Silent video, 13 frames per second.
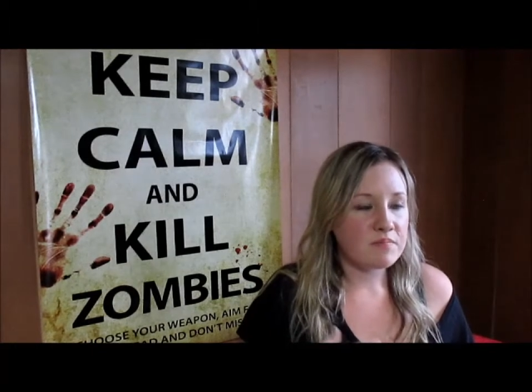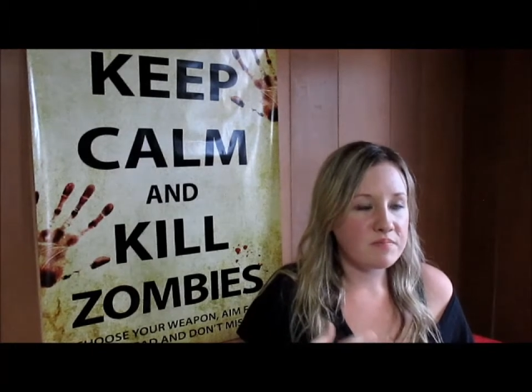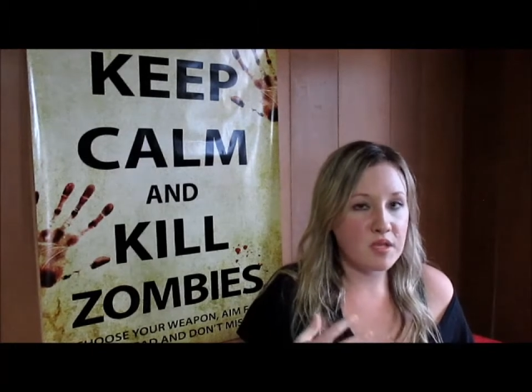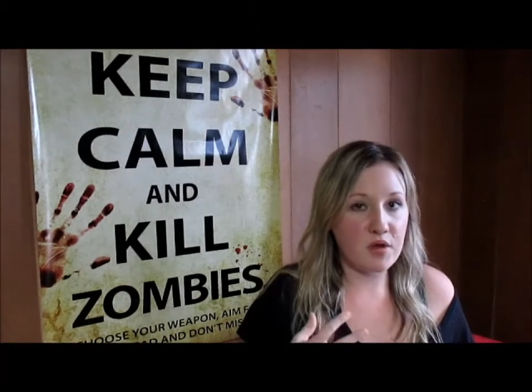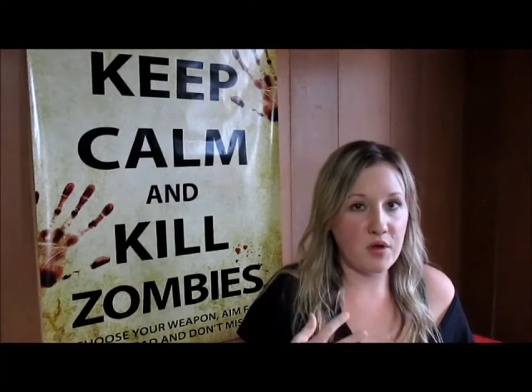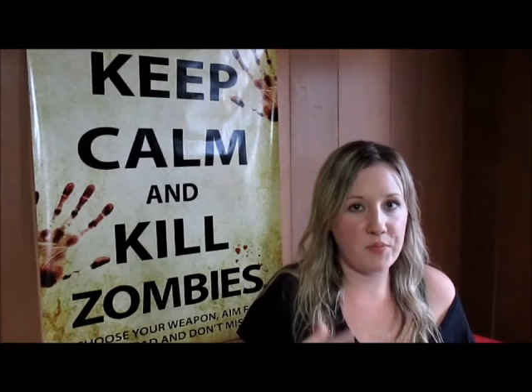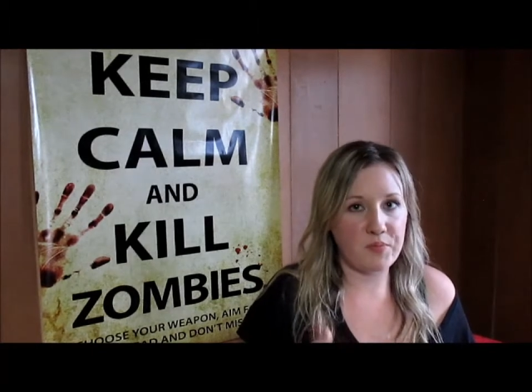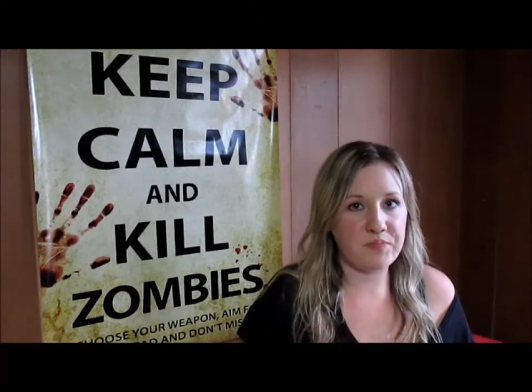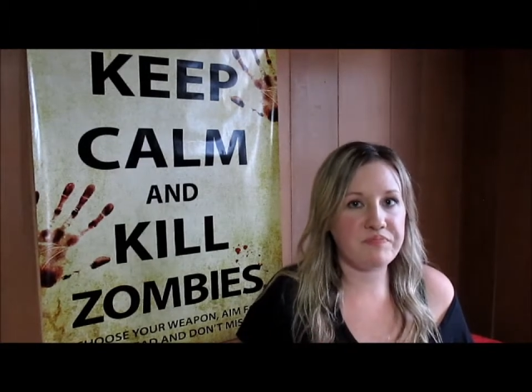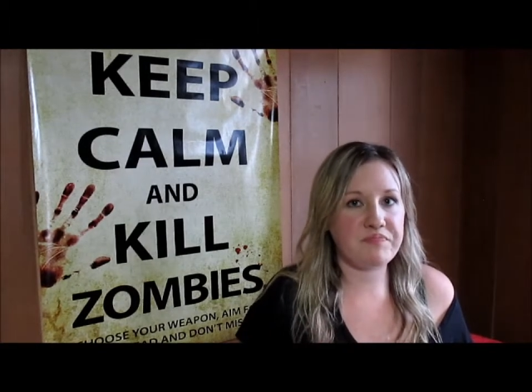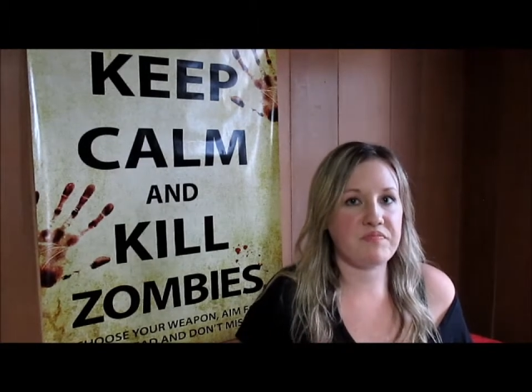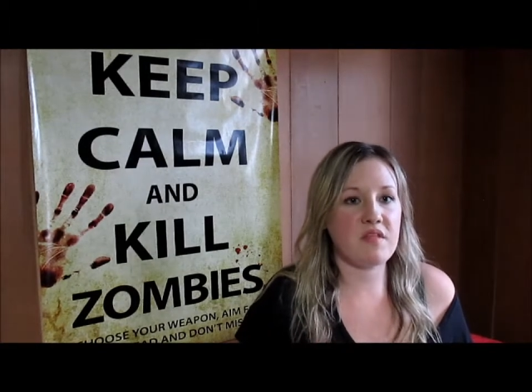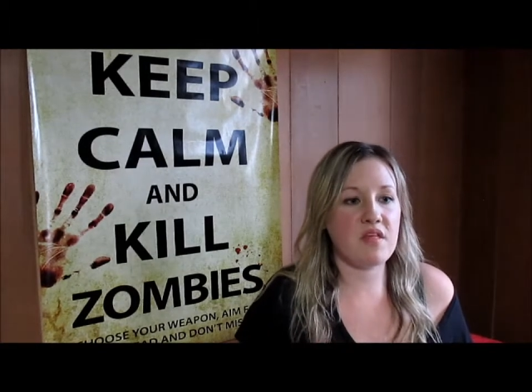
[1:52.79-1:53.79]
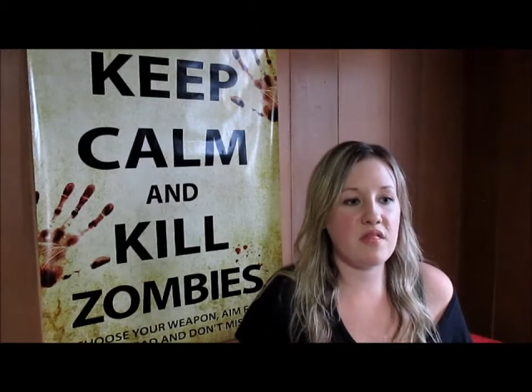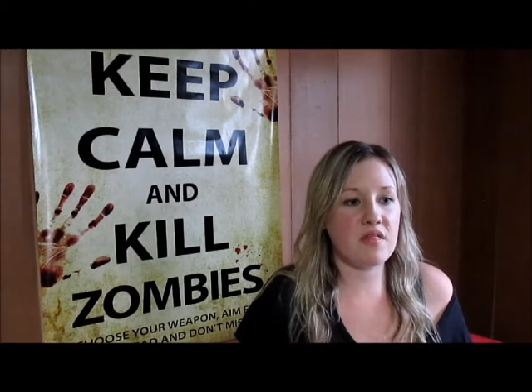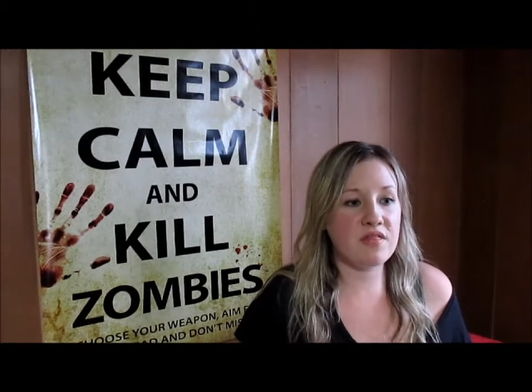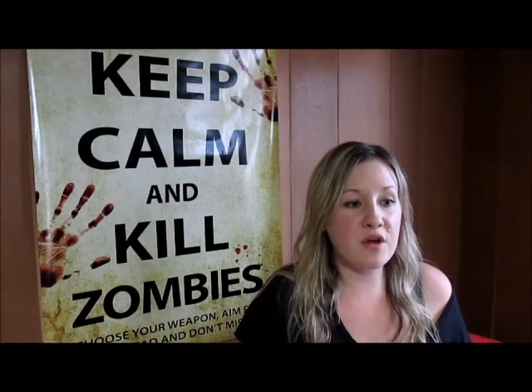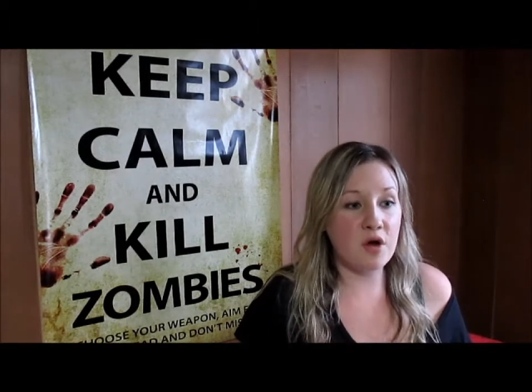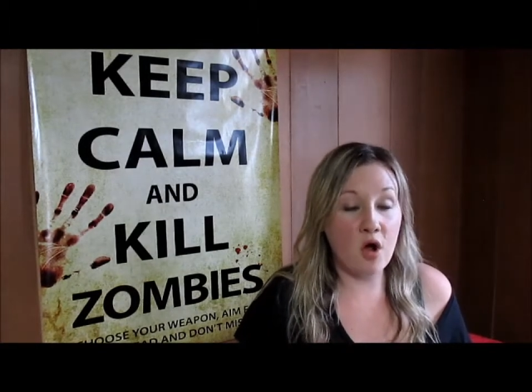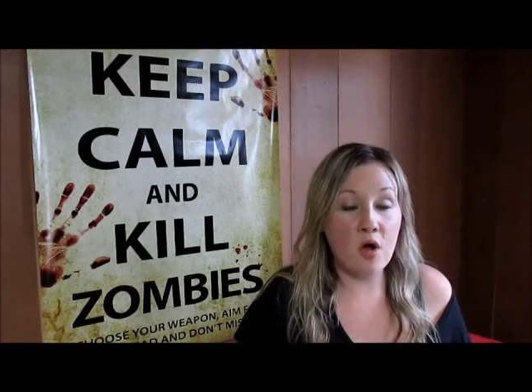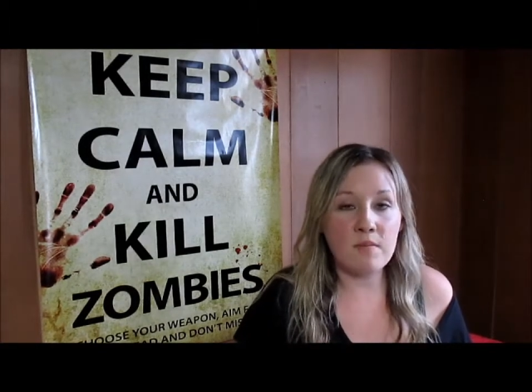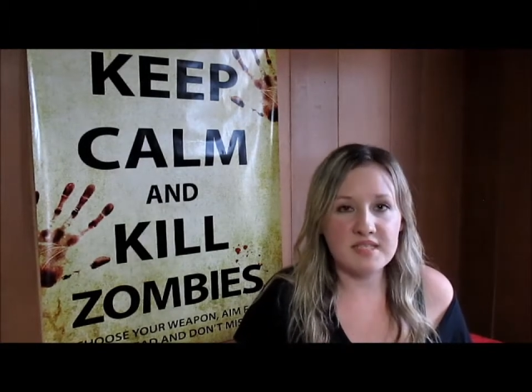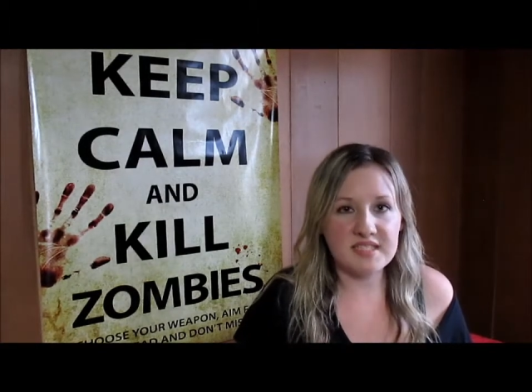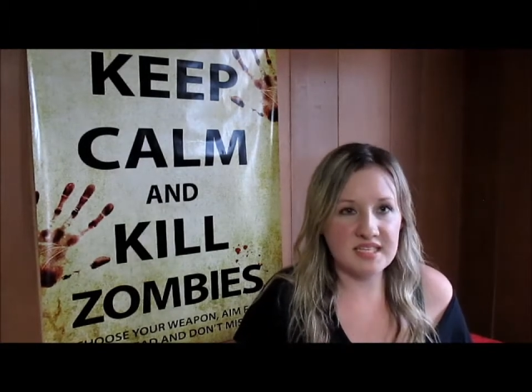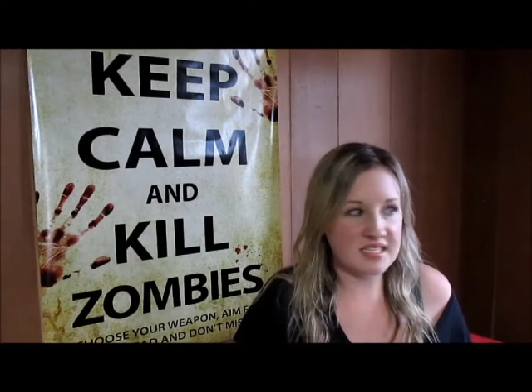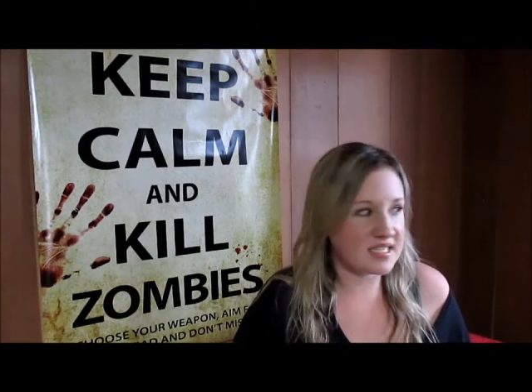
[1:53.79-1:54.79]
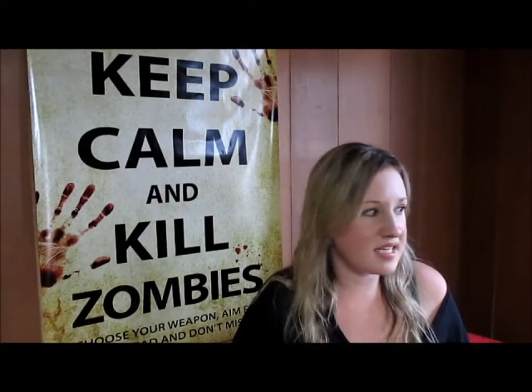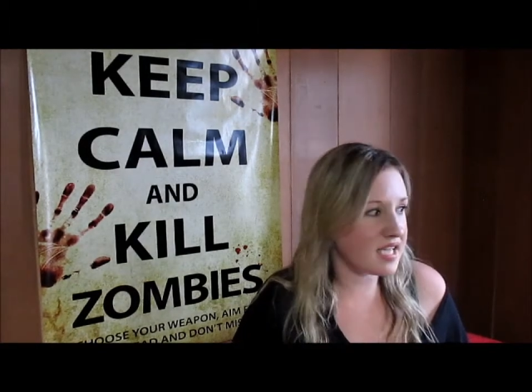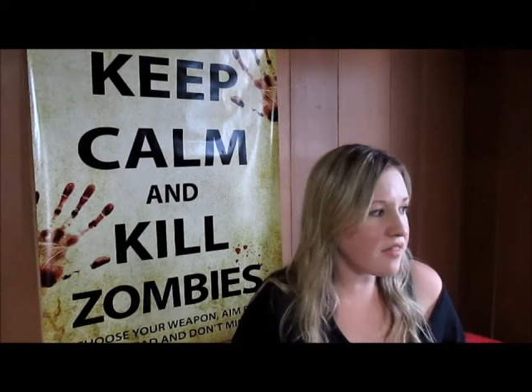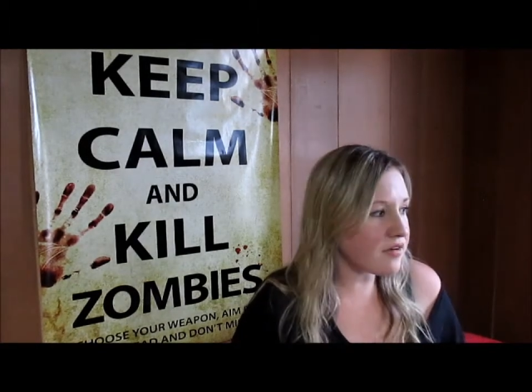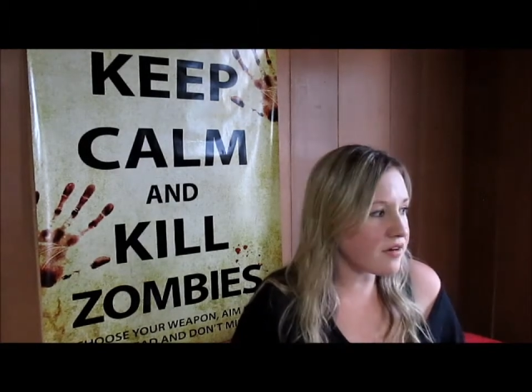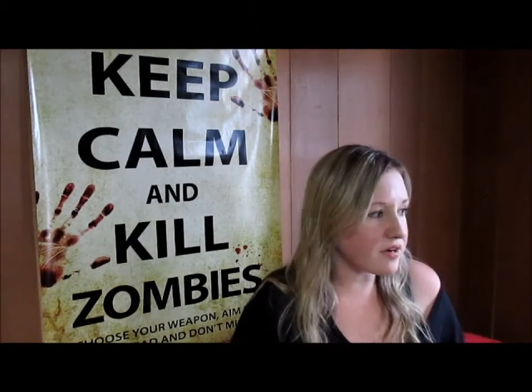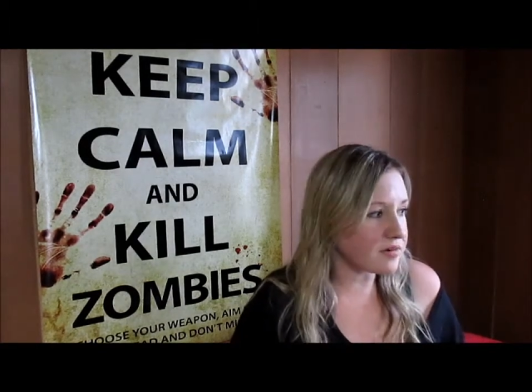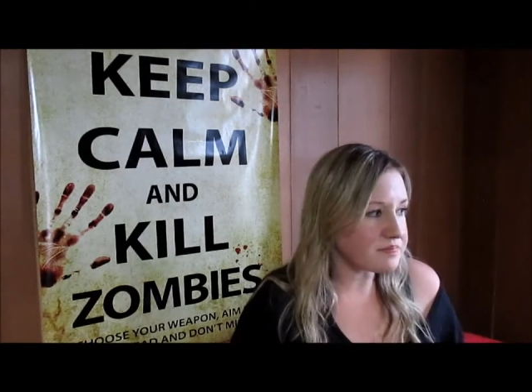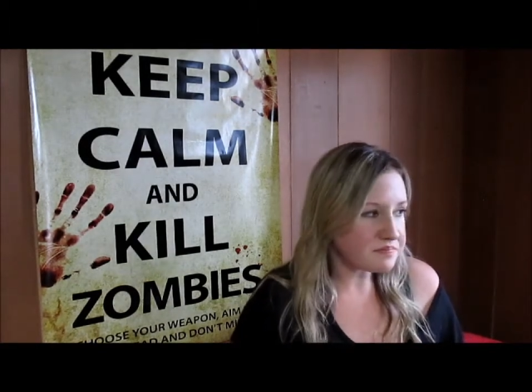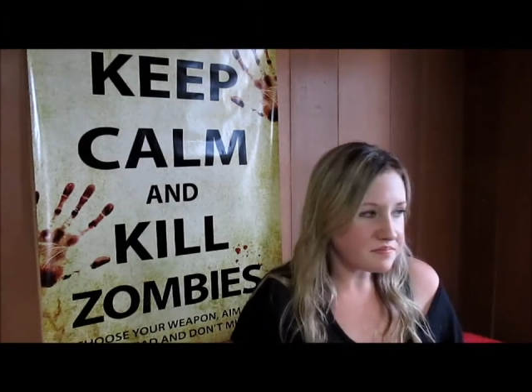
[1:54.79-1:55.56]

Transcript: you know, they're all missing together.